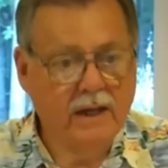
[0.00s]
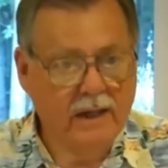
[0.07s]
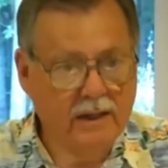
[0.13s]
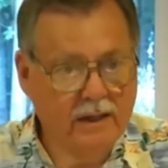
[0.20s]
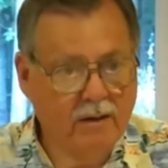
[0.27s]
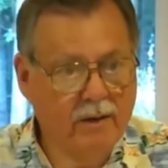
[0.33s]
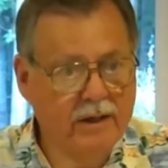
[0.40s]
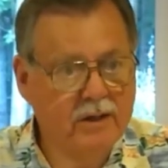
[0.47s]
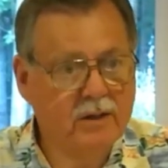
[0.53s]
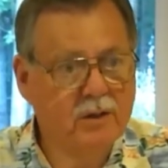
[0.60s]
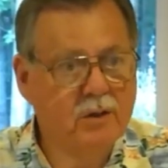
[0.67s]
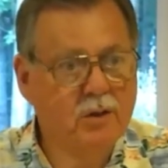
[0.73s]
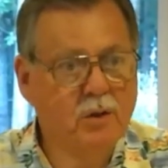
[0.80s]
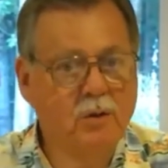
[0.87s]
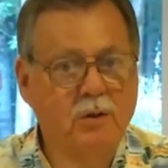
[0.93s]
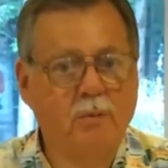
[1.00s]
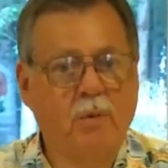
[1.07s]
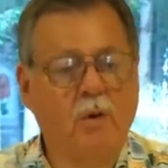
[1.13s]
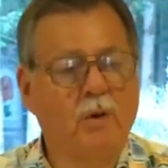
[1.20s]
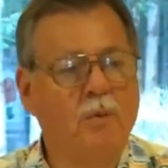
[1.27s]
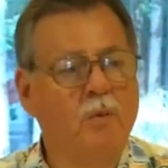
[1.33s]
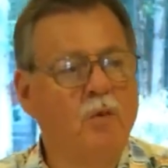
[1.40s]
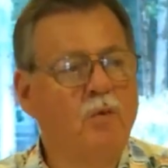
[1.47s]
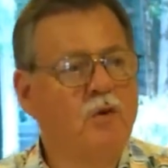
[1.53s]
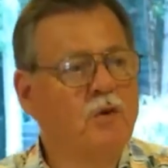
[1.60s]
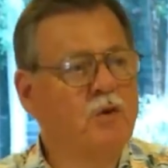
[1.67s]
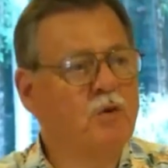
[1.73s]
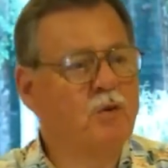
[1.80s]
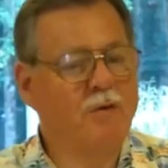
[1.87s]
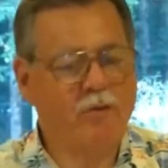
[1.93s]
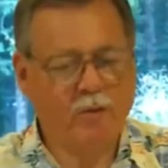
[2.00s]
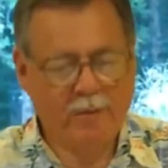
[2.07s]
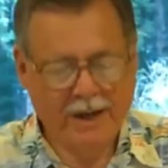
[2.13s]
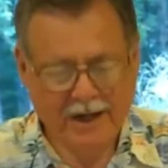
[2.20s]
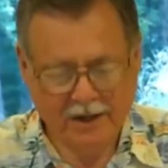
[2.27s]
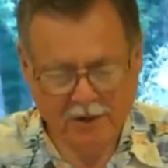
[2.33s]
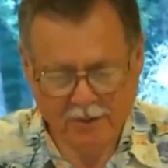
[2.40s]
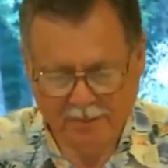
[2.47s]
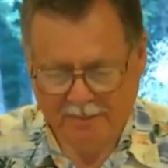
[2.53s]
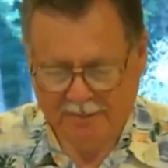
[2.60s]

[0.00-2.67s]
And now I turn the podium over to Reverend Madge.